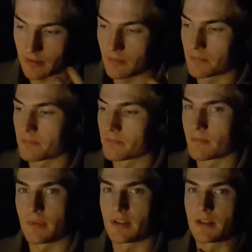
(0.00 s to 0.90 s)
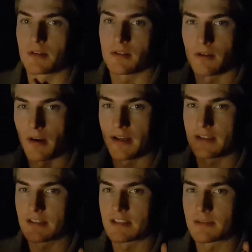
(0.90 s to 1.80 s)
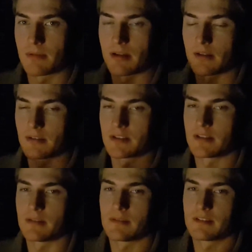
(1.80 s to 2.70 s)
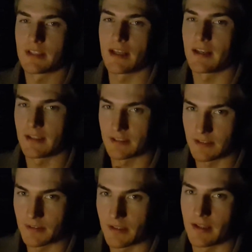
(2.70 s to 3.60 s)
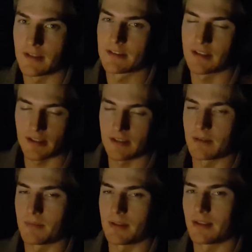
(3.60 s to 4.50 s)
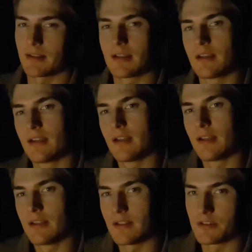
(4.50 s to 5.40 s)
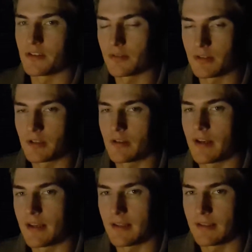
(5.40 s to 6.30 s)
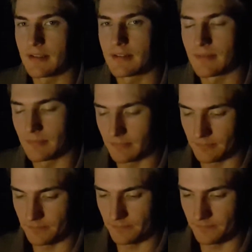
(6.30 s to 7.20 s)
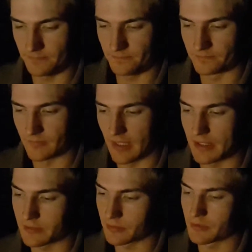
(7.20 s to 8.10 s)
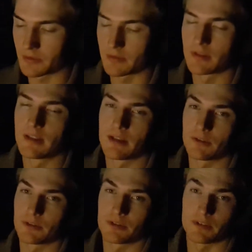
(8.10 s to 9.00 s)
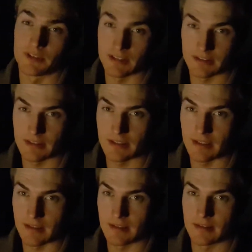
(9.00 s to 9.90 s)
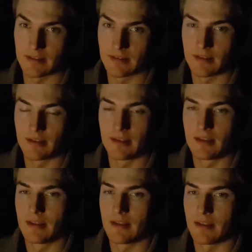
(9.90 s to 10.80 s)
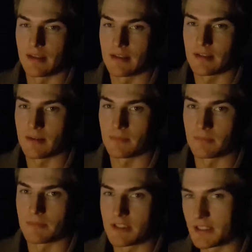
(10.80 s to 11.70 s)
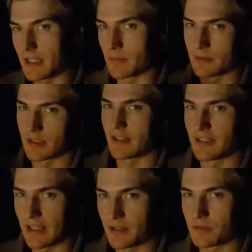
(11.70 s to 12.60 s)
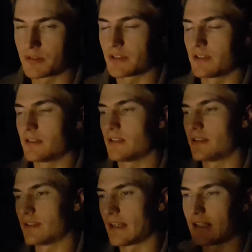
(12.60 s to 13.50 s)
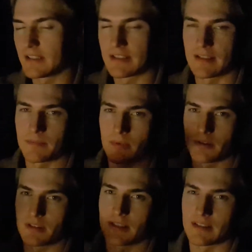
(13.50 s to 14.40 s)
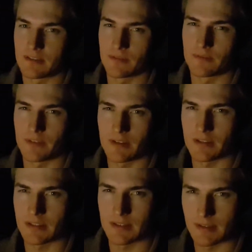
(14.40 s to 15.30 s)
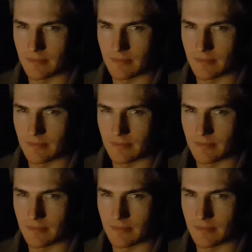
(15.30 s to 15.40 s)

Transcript: um, the gradings are split onto Saturday and Sunday. The Saturday being the junior gradings. That was all done yesterday, and today was like the adults, and the ladies kickbox gets done first.